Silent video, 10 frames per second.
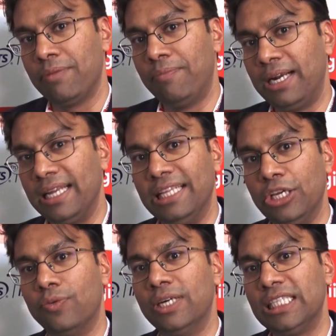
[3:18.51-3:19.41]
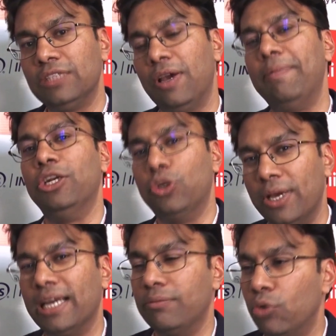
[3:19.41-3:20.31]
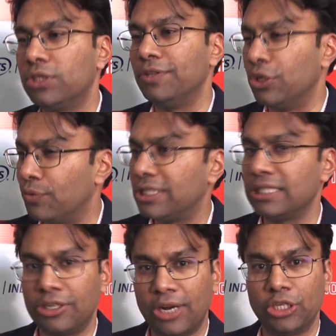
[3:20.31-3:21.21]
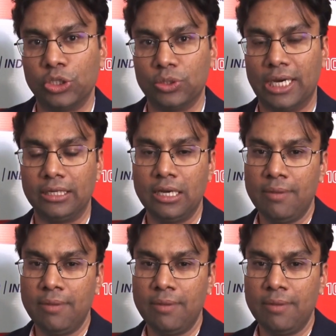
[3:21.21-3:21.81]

But in the universities, we have been doing it. Most of the universities are trying to do that.